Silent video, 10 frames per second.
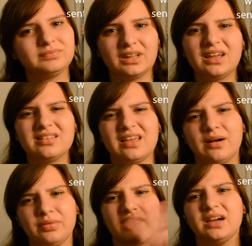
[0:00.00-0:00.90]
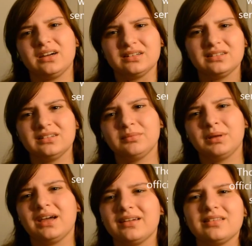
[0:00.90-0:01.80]
I guess, out there
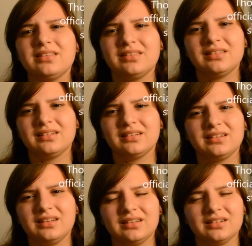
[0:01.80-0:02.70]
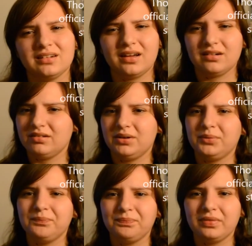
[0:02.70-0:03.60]
because... I don't
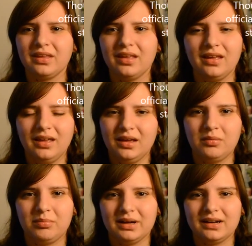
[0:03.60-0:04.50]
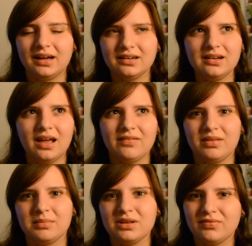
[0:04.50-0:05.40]
know. But I didn't have
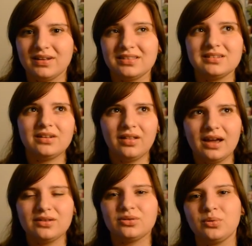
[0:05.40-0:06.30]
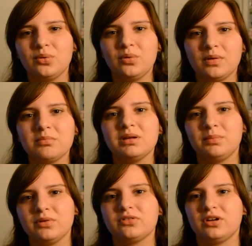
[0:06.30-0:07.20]
that many friends until high school, when
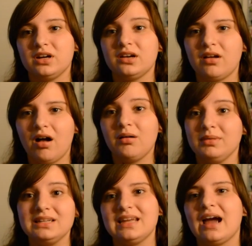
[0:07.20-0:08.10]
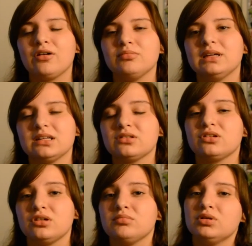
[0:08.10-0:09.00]
people started calming down because
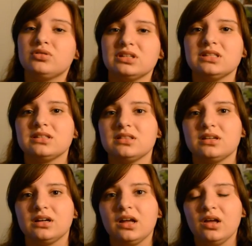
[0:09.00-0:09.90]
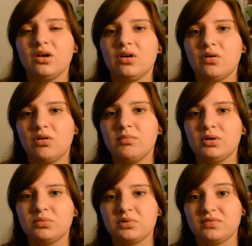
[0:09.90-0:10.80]
their emotions and their
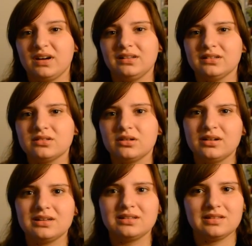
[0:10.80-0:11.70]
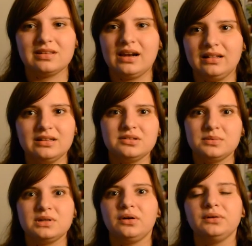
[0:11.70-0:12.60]
hormones were finally starting to settle into
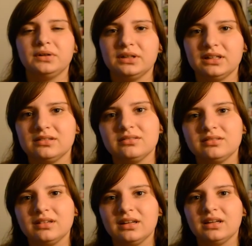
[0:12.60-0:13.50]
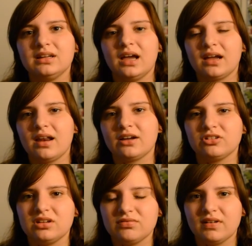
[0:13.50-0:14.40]
adulthood, and I could
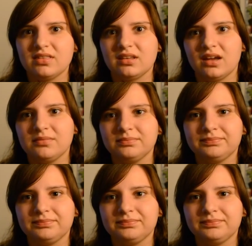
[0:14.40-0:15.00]
actually have friends again.